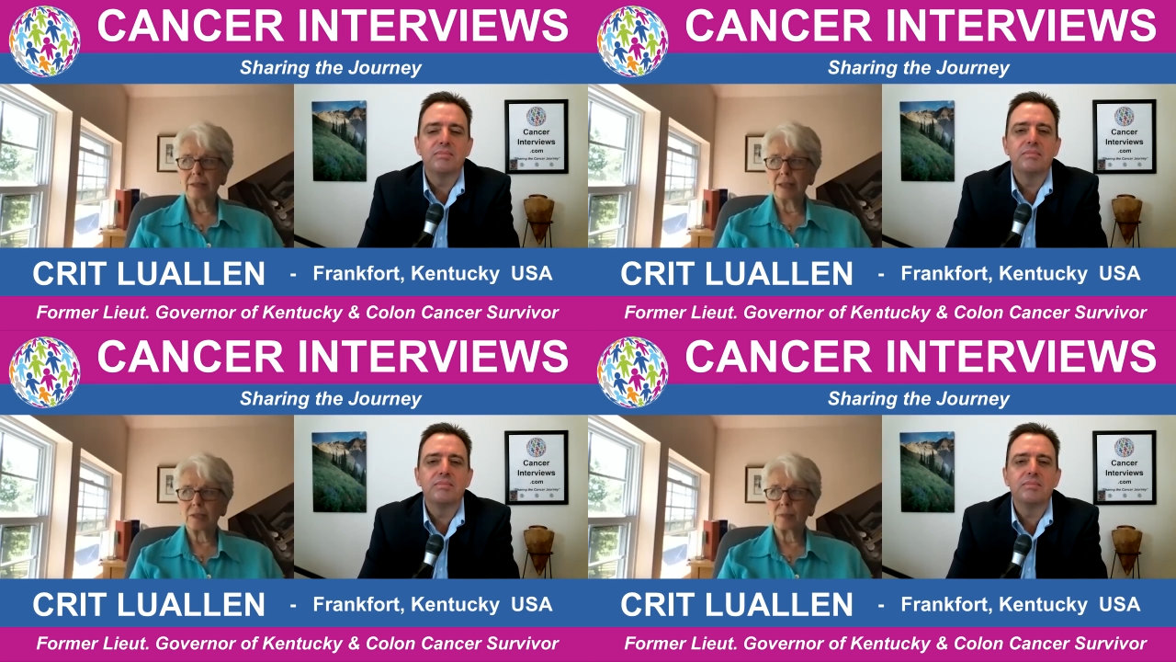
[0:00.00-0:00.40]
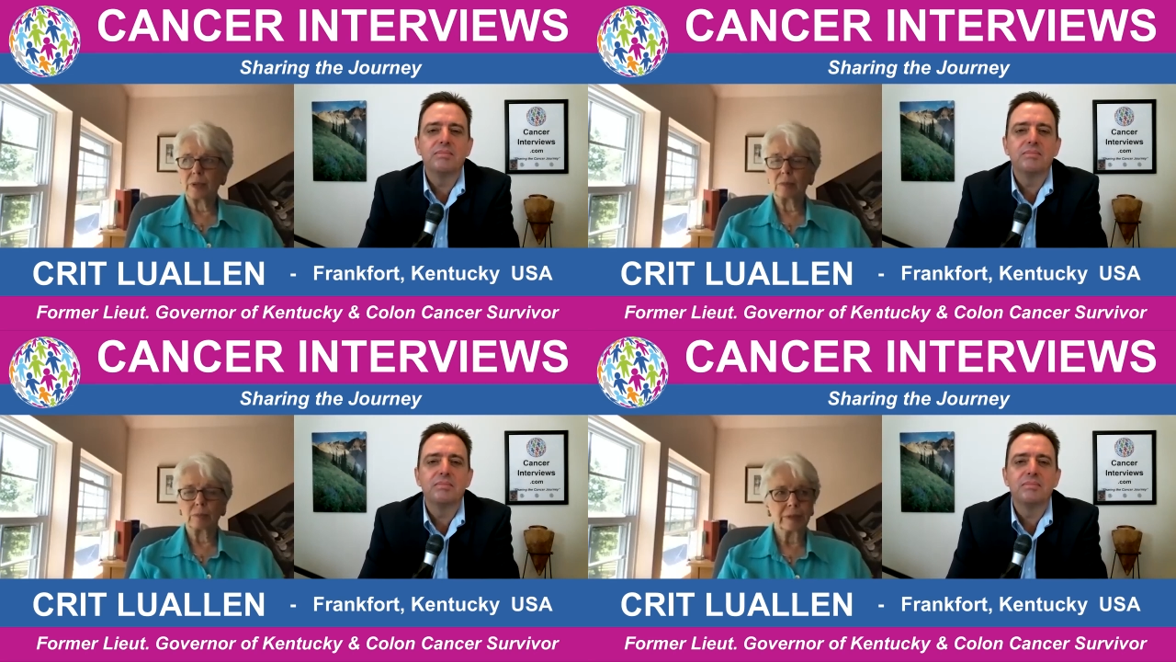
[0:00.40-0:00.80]
Speaker 1: That's
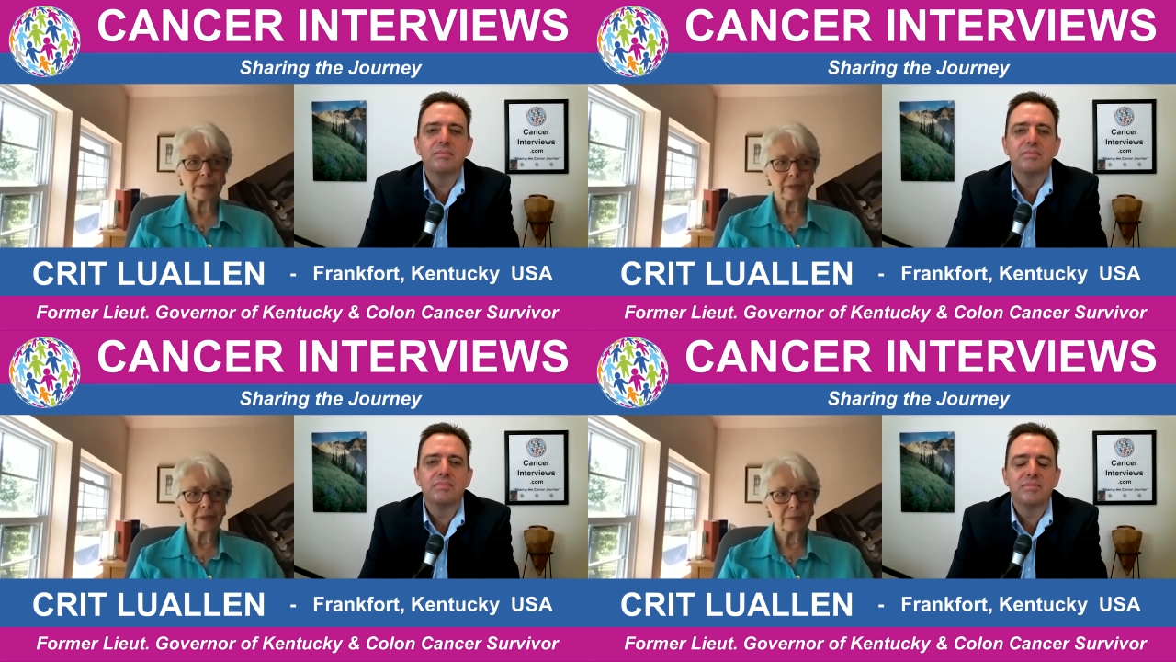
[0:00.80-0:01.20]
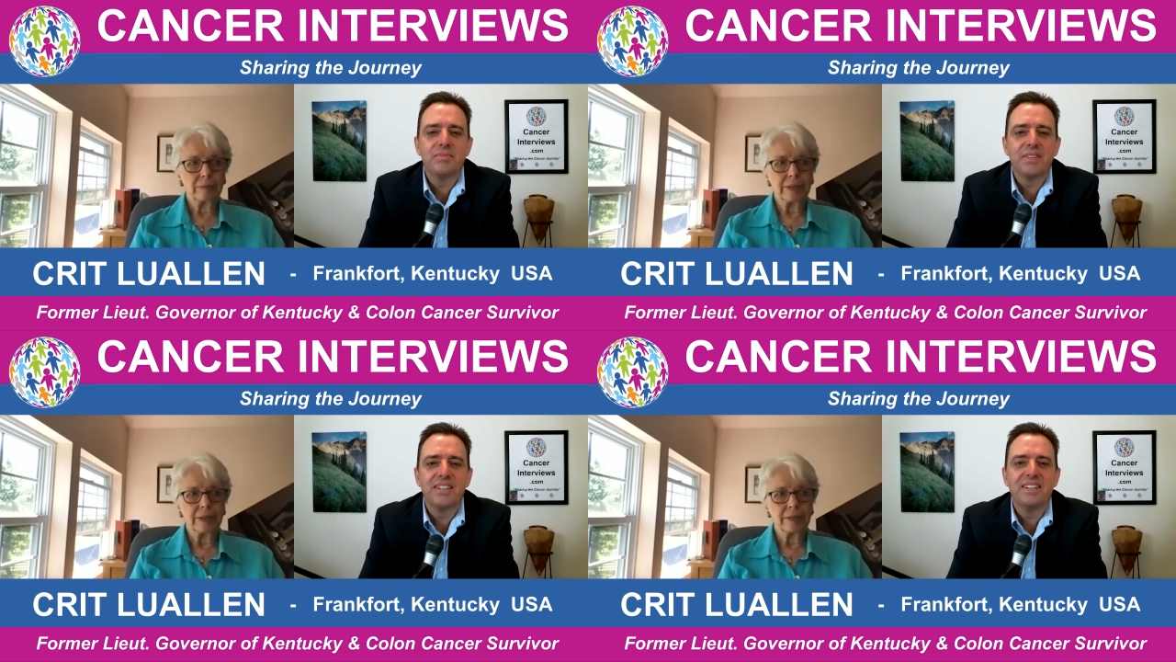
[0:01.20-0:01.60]
probably the
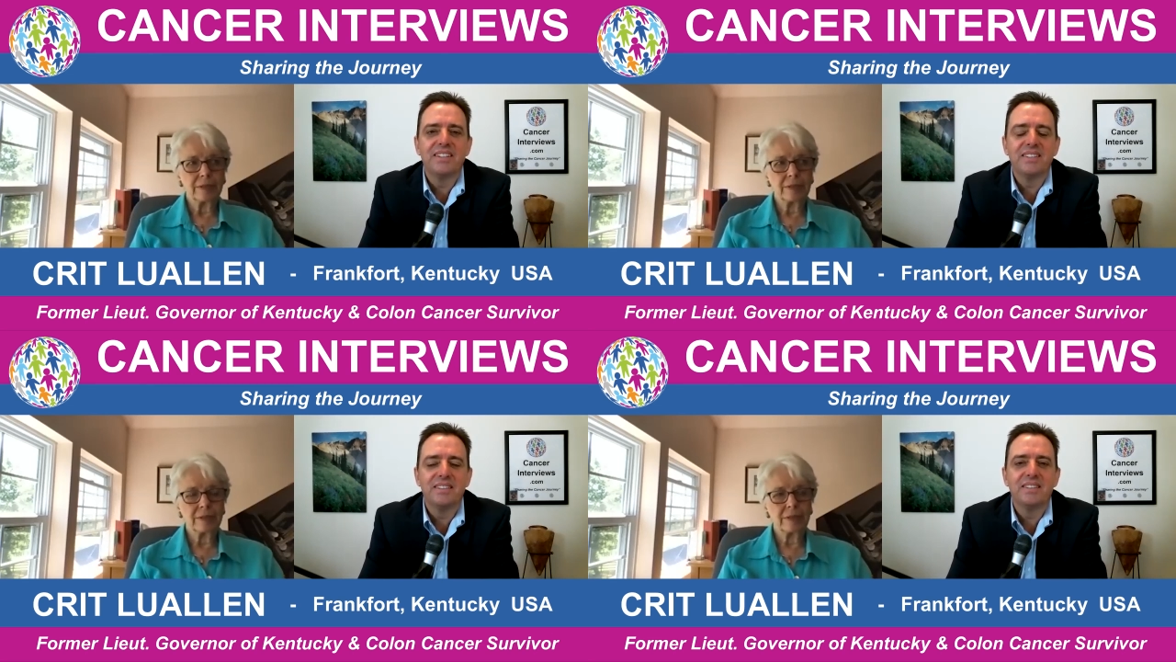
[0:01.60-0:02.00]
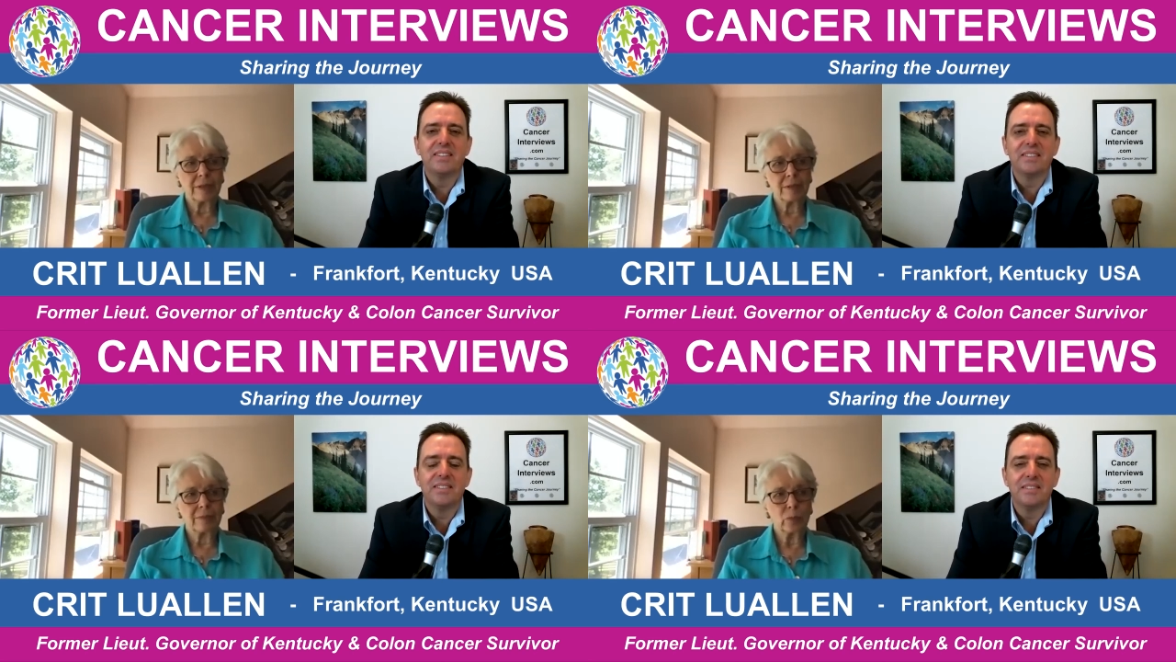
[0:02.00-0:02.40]
best.
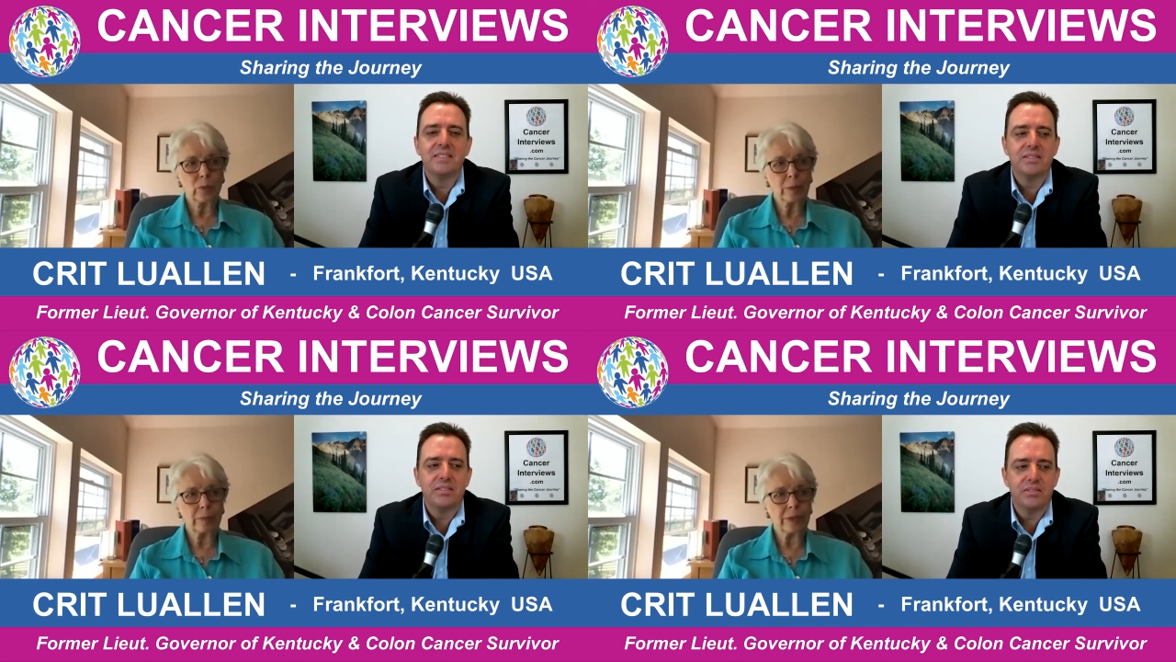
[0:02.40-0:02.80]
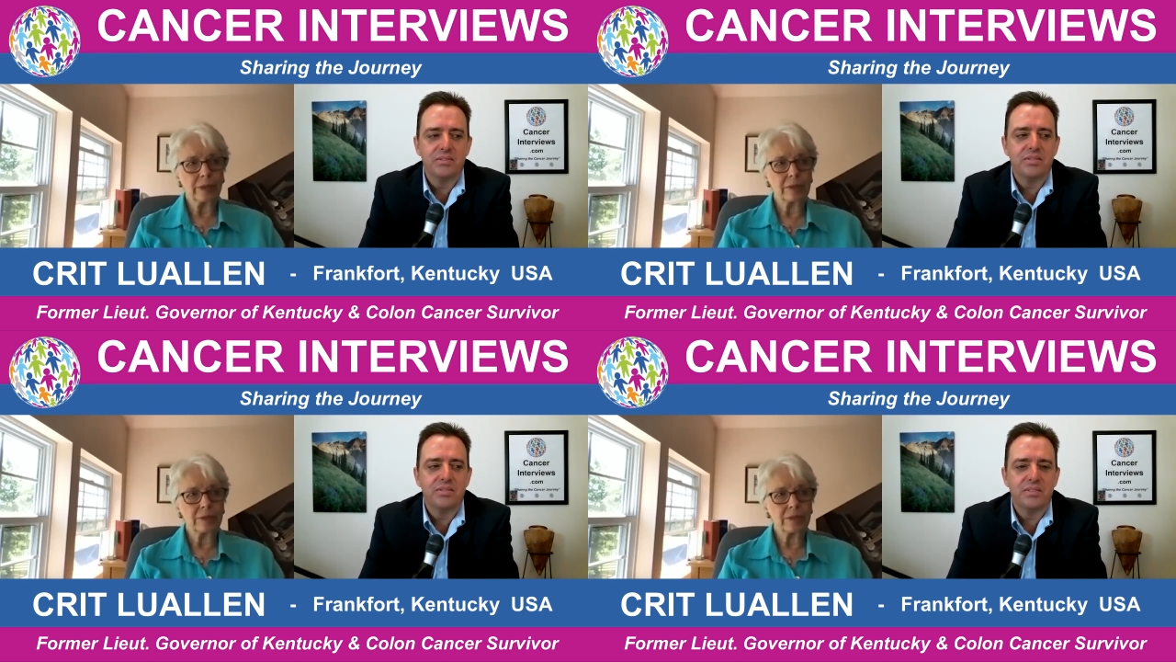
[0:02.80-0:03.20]
Um,
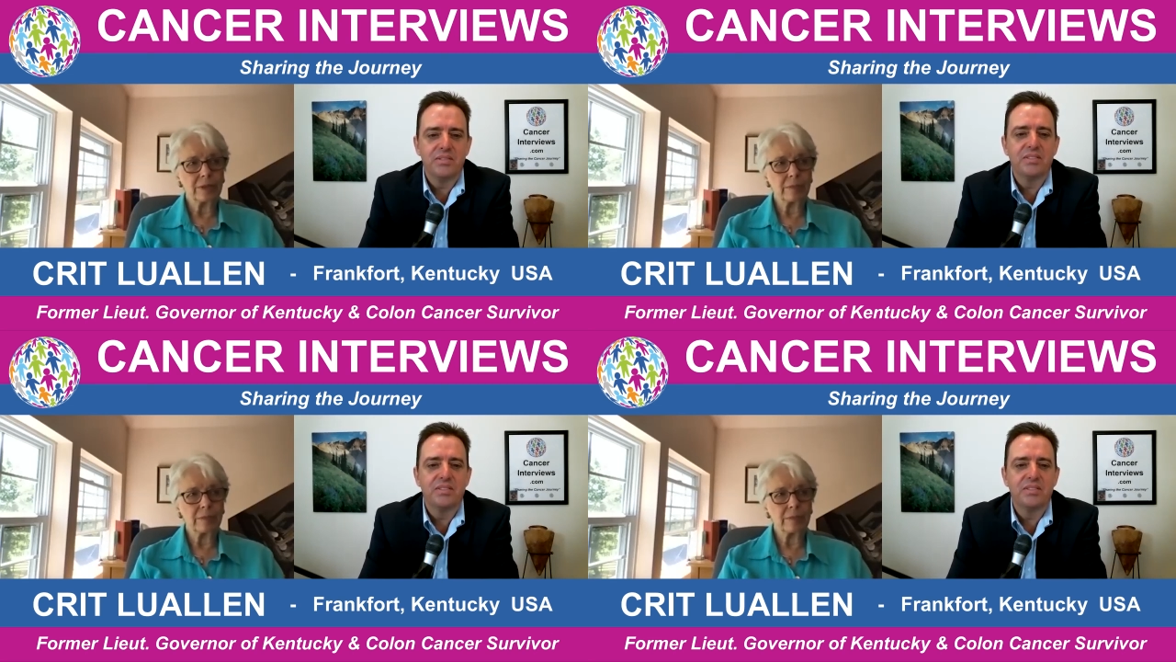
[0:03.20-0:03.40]
Wikipedia is